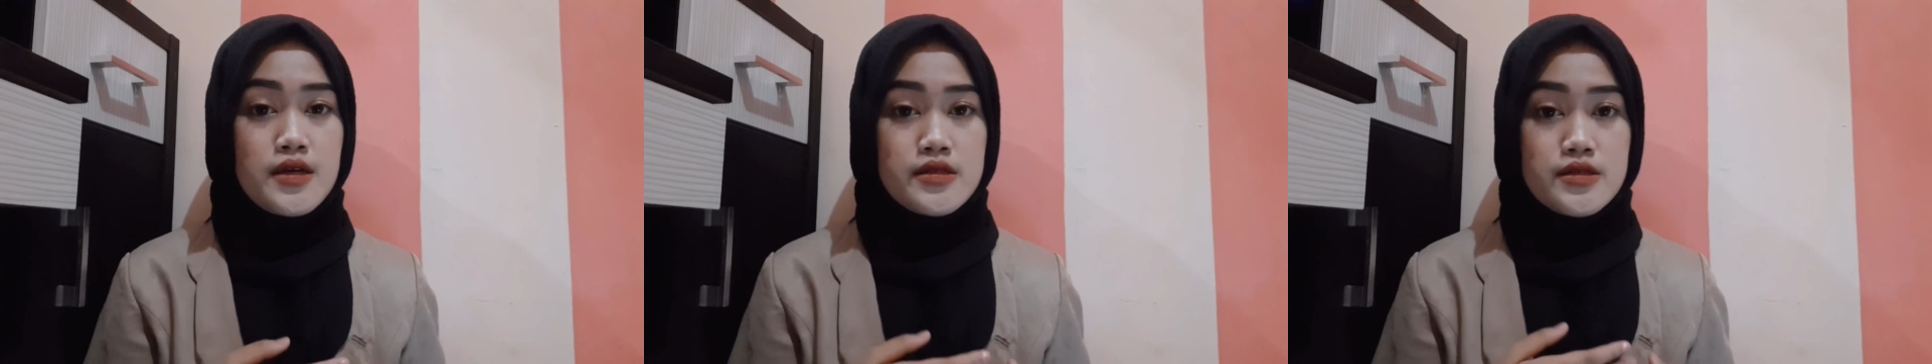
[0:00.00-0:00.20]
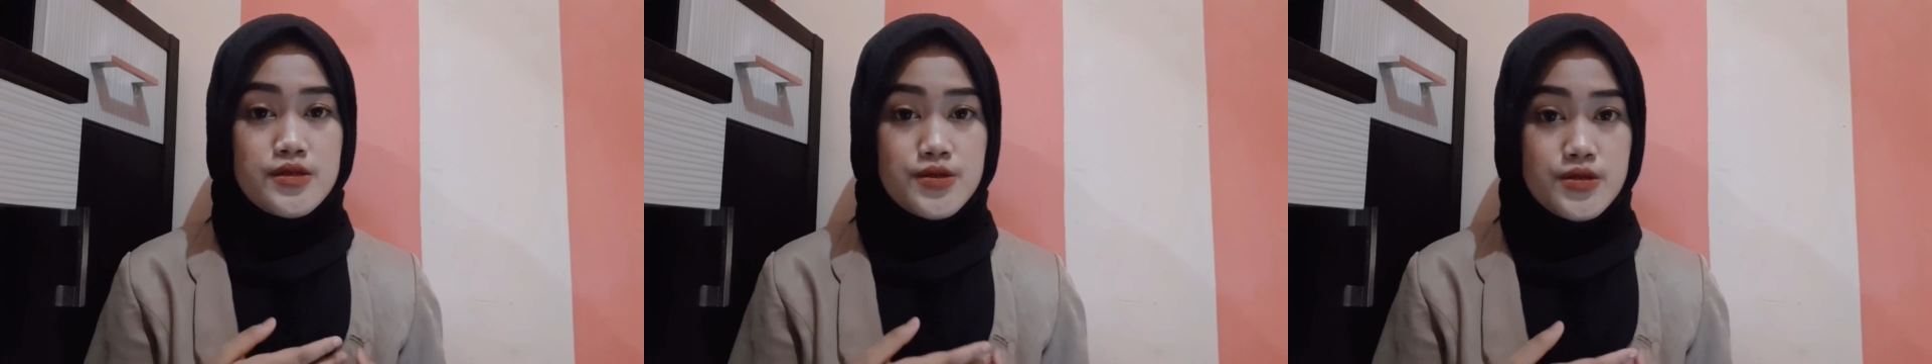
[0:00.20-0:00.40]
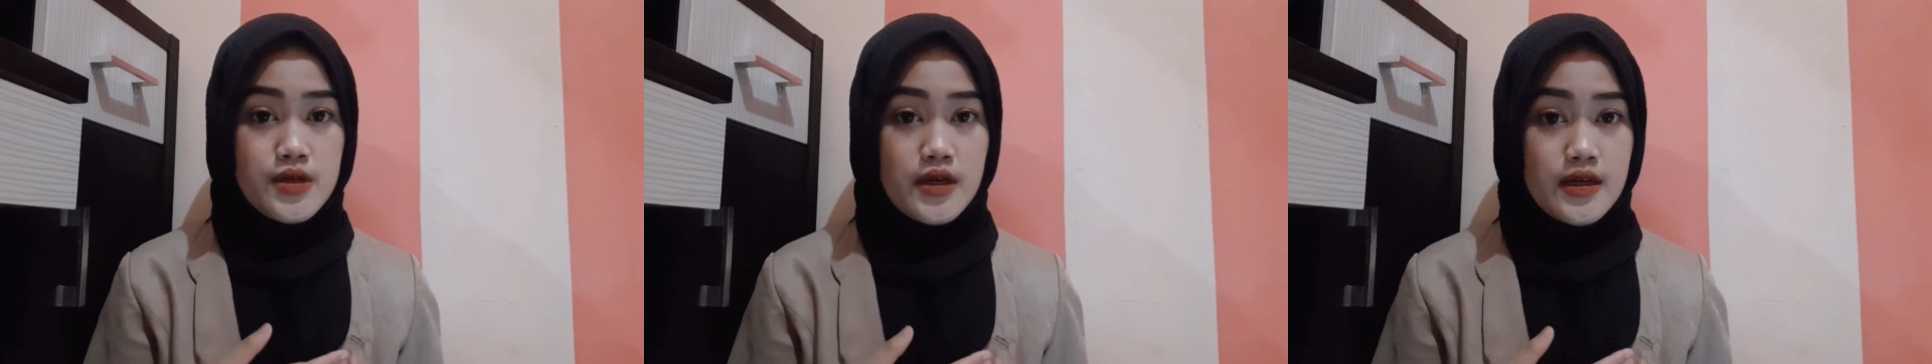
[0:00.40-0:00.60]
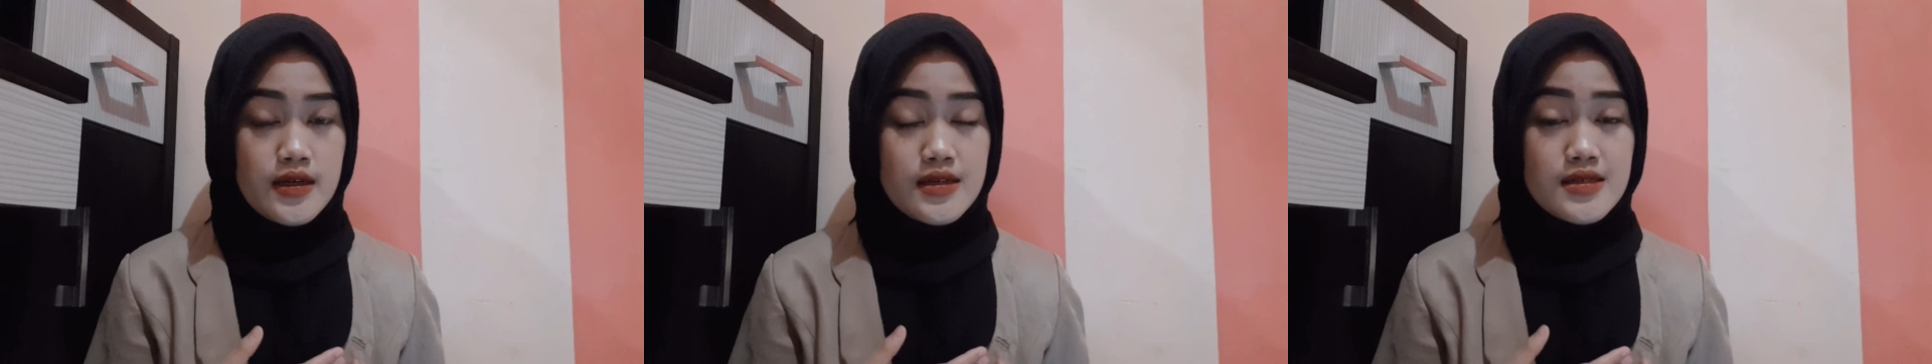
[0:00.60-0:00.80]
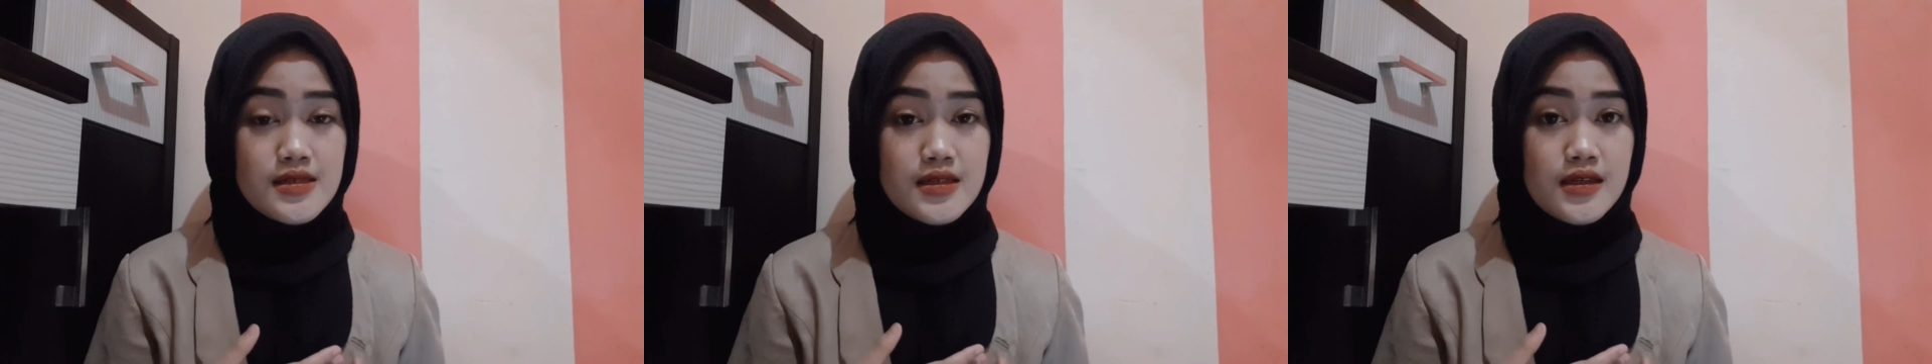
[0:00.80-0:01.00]

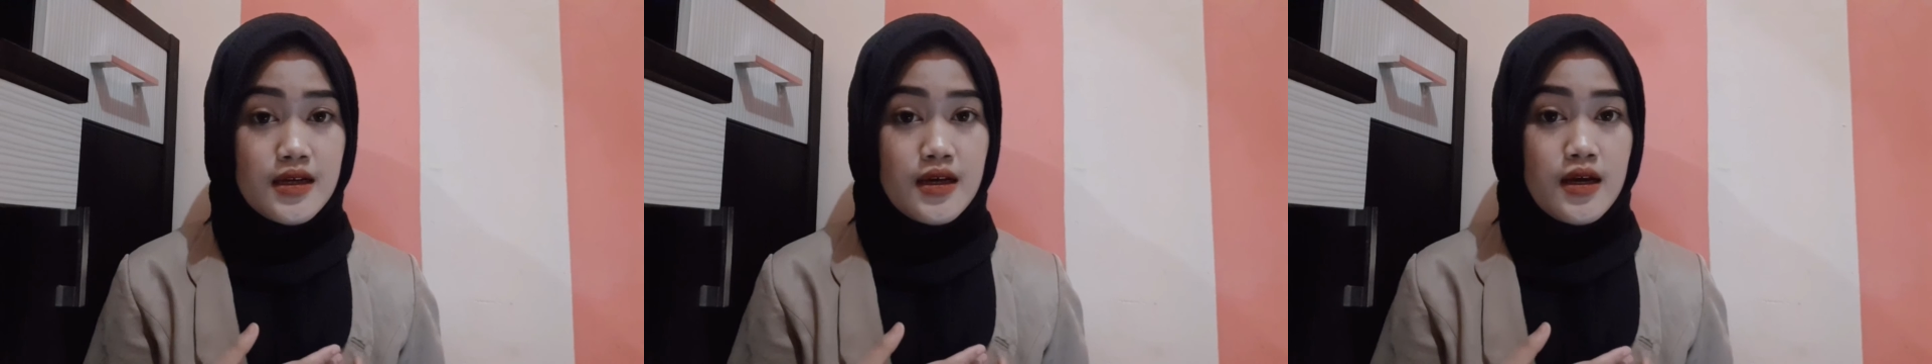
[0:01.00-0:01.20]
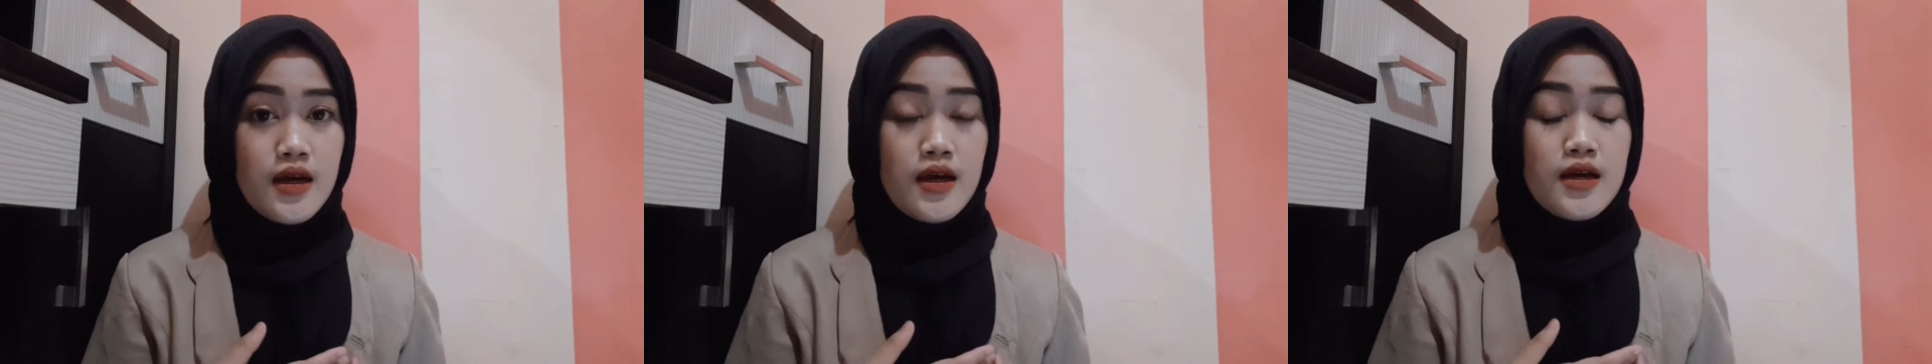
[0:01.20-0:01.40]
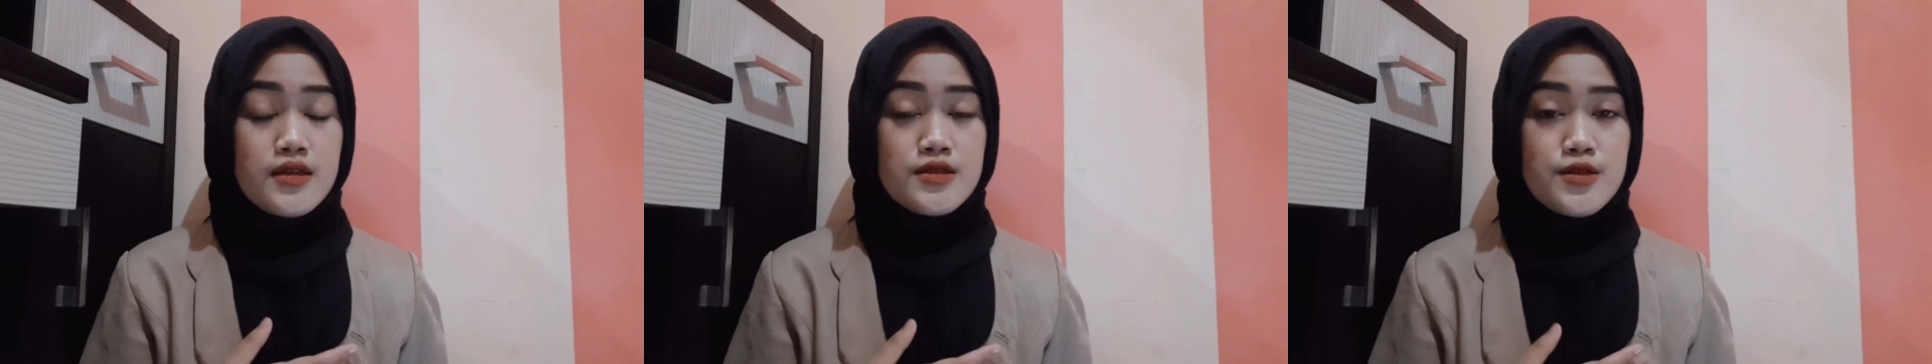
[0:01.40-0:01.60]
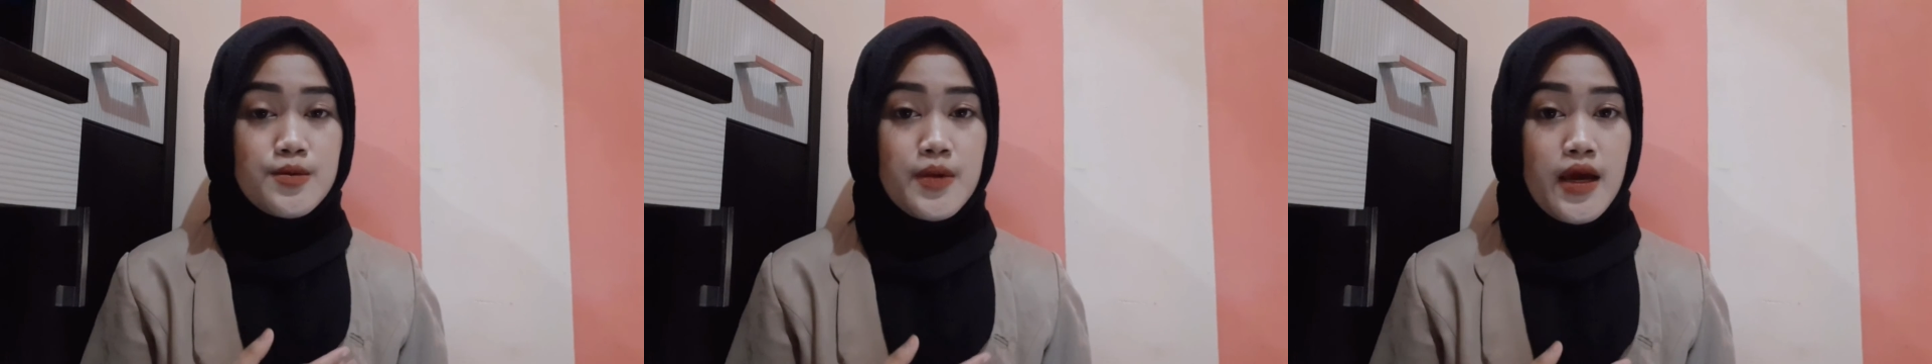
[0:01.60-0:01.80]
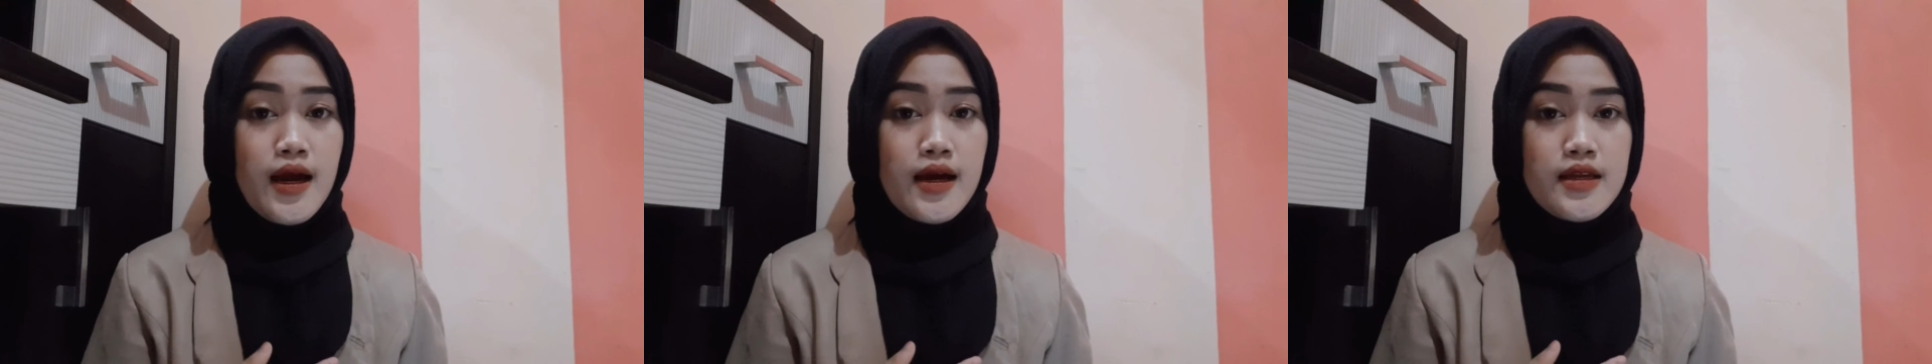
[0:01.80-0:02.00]
strength, to
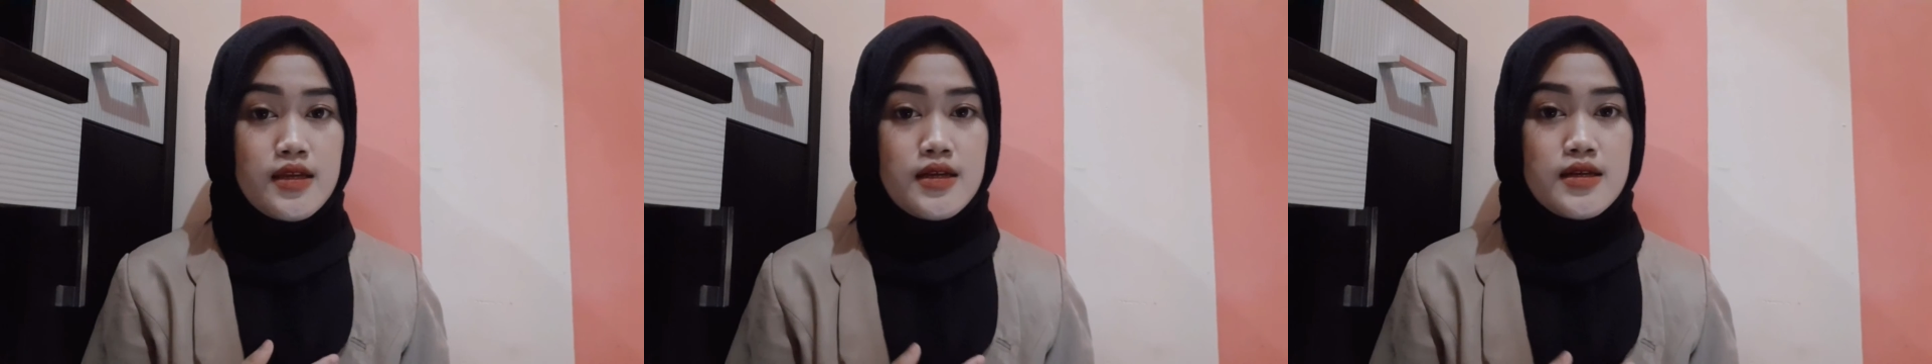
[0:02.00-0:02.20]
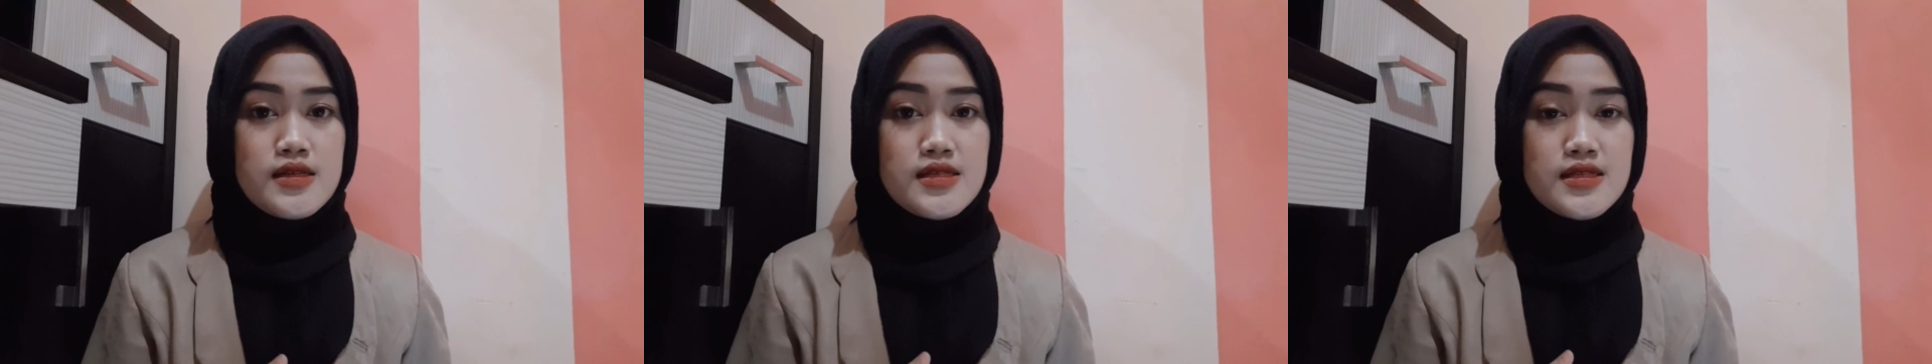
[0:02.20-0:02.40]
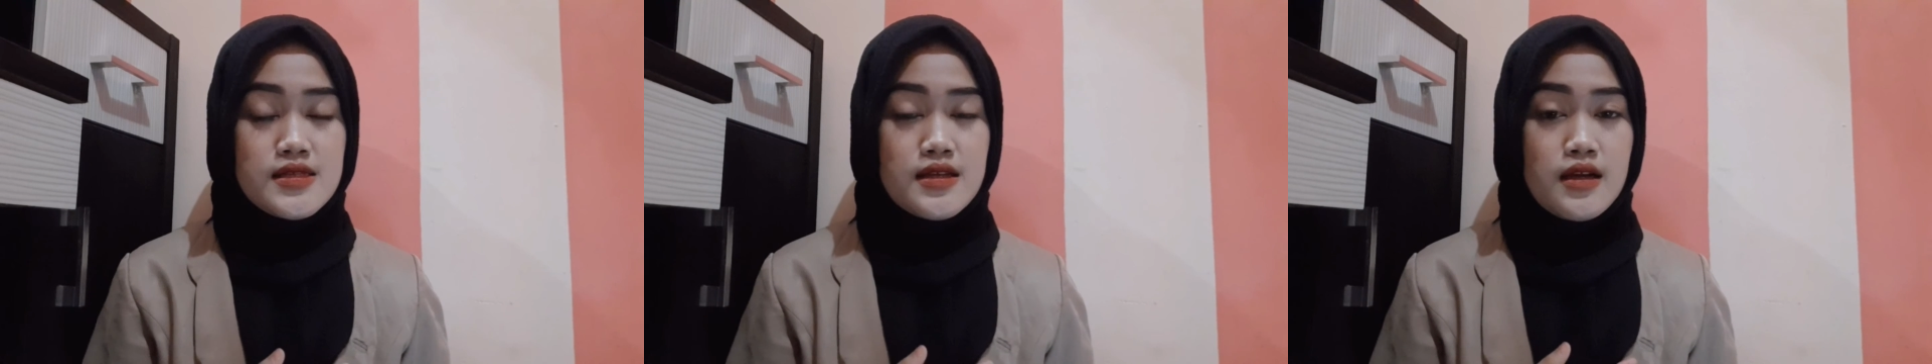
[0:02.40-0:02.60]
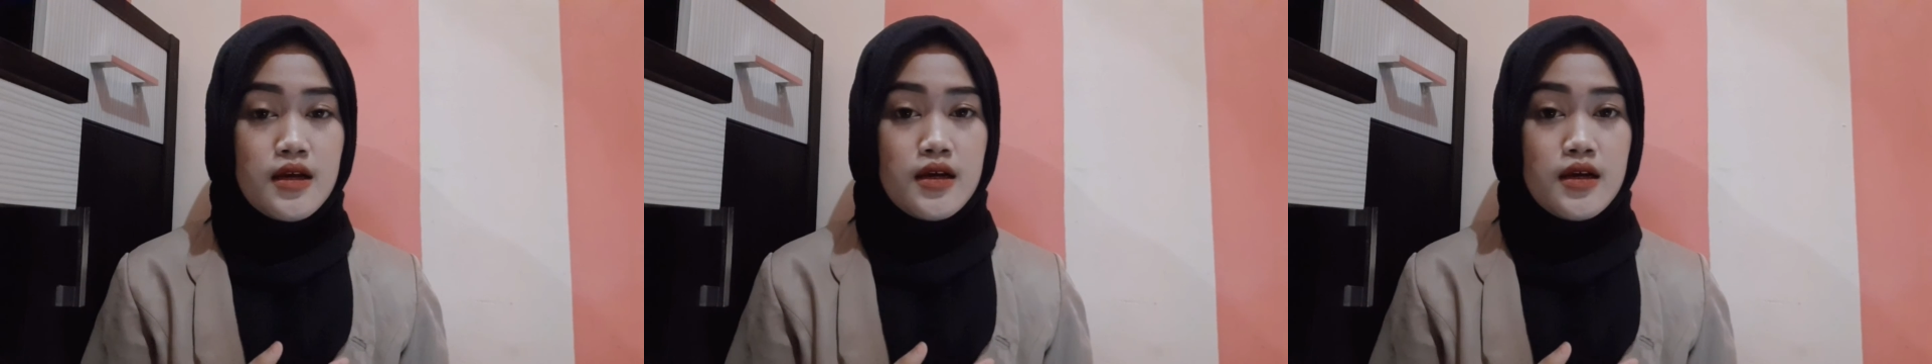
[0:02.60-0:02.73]
be honest,